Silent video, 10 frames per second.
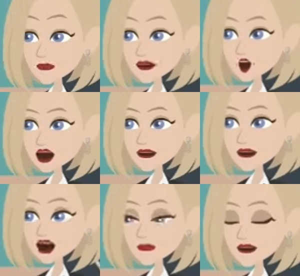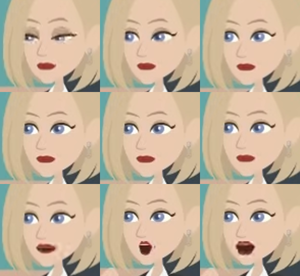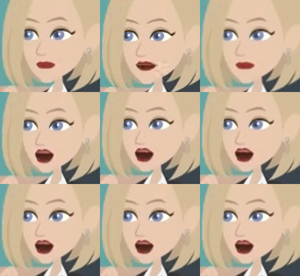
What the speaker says: you are talking about a planned action,